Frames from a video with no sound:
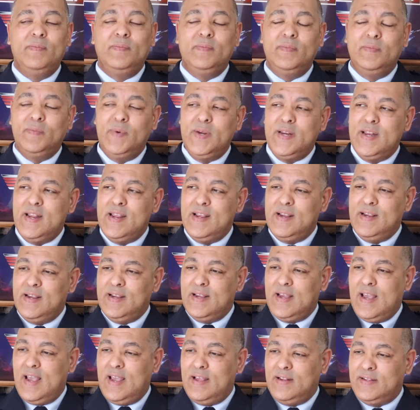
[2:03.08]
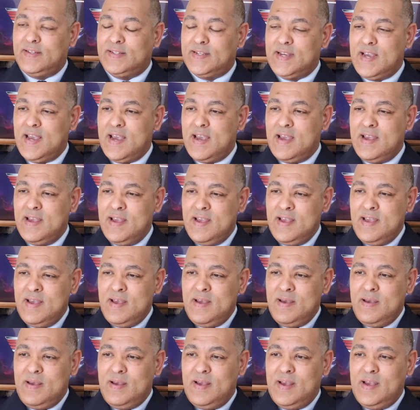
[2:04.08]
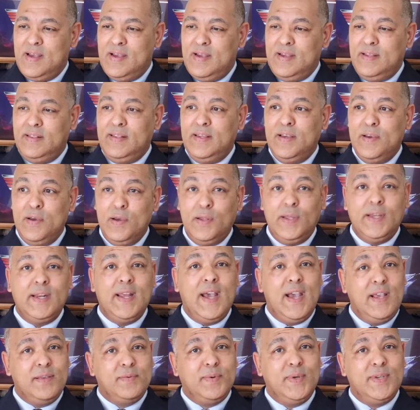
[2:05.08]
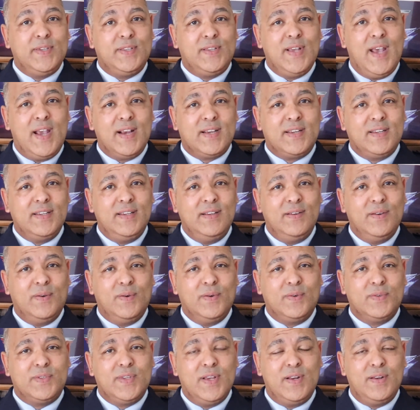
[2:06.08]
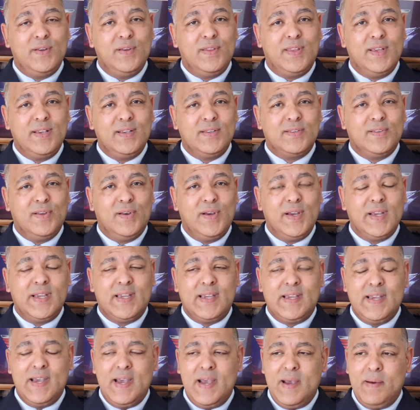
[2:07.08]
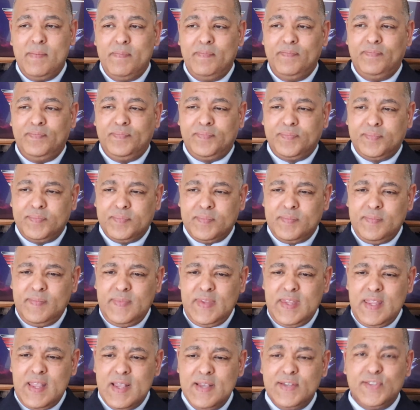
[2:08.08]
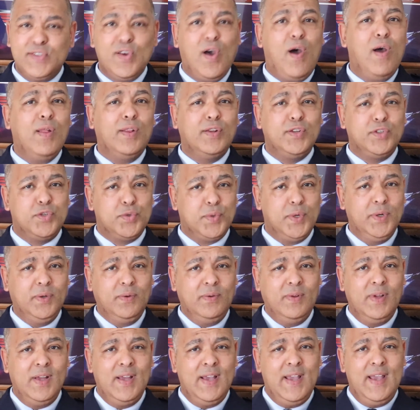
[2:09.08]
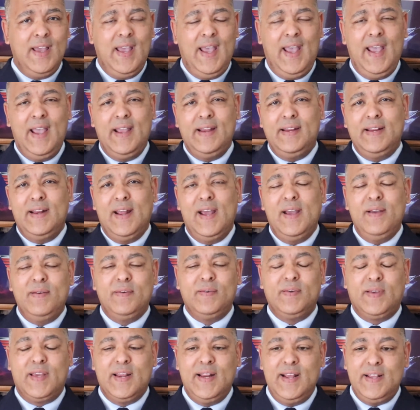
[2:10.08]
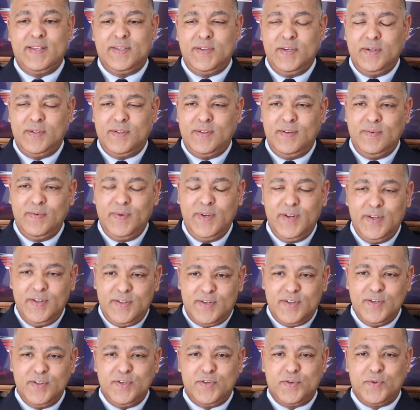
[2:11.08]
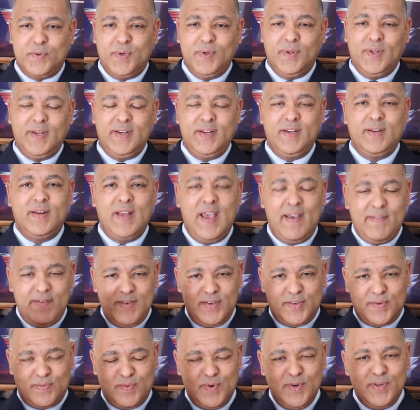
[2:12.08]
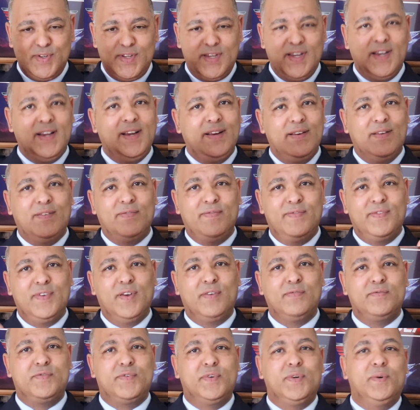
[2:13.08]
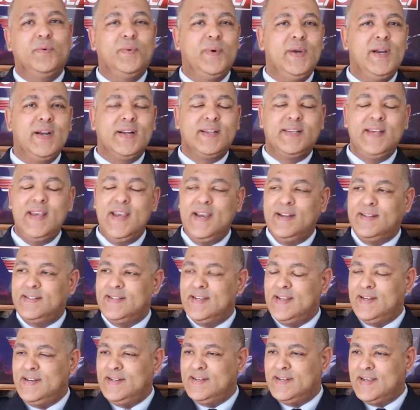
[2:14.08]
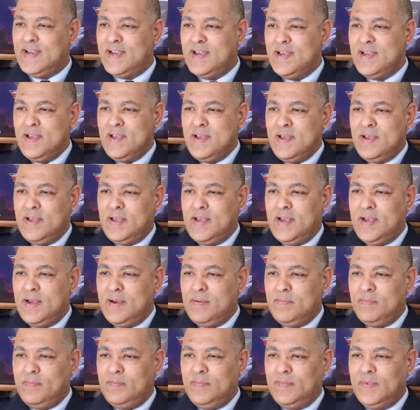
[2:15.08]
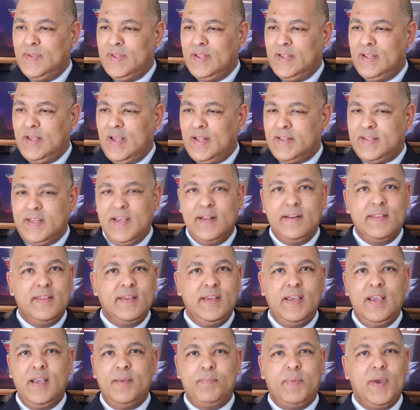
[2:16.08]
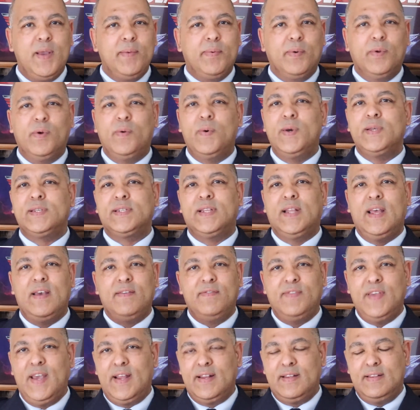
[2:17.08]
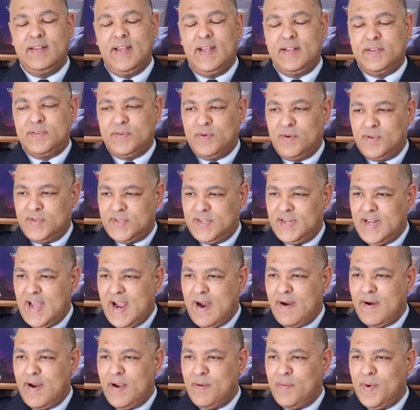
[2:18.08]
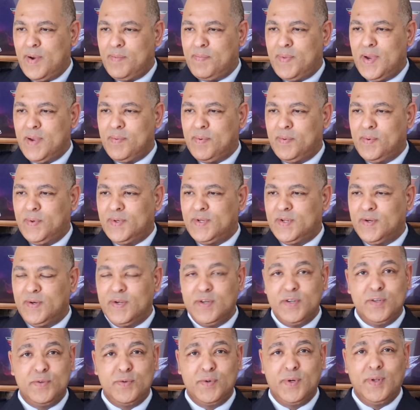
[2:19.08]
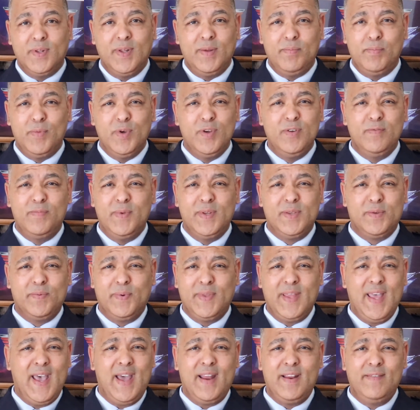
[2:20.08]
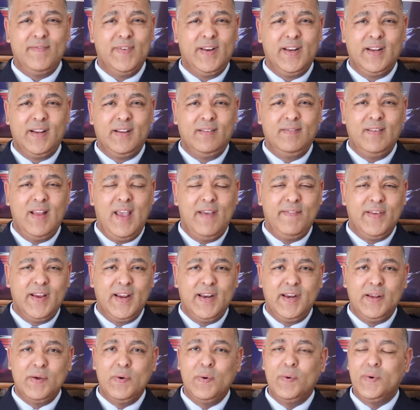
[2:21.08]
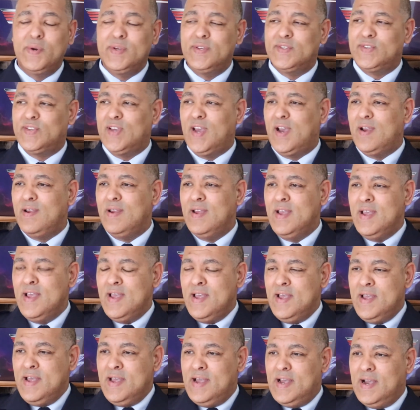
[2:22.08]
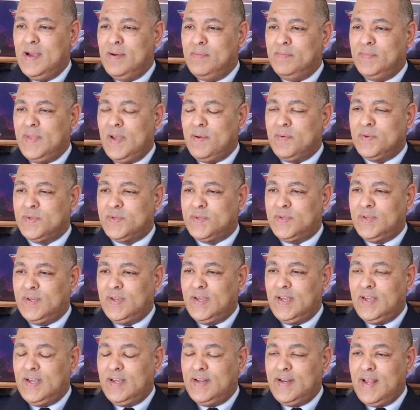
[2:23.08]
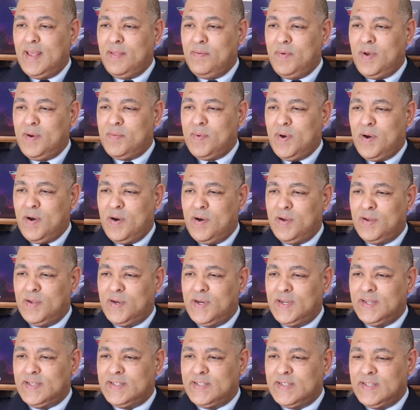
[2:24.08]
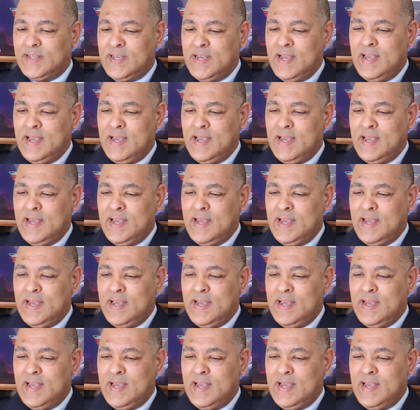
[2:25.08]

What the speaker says: We had, in the early days, we used to actually also do things like silent drill, and cadets, you'd do drill and you'd have this routine of drill worked out, and at the end of the year, people always loved that sort of scenario where people were doing drill and movements without even having any orders. So that was another one of my highlights.